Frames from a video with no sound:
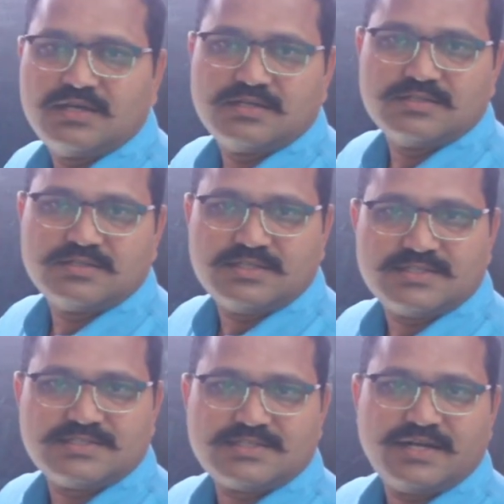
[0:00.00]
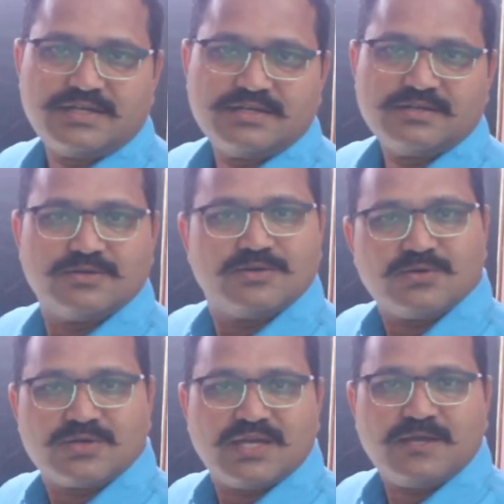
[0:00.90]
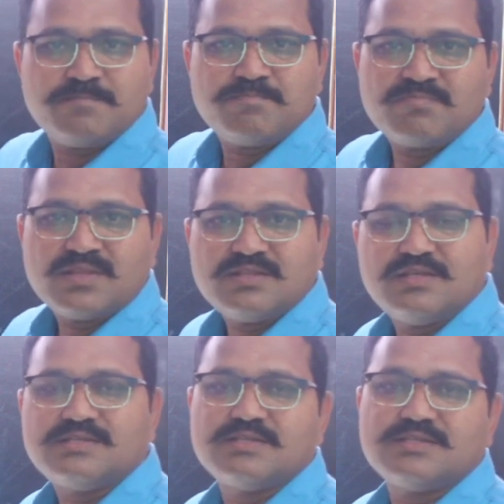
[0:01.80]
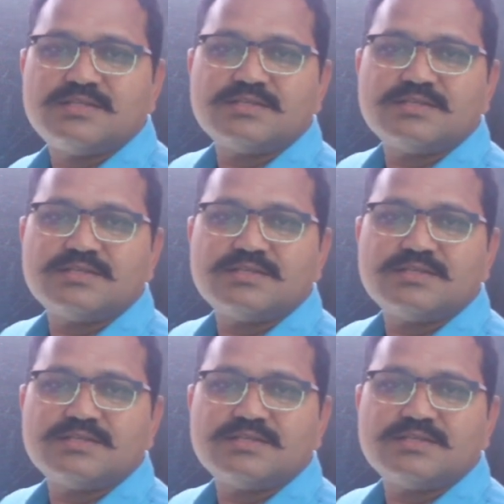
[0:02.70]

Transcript: this side. Okay, this is the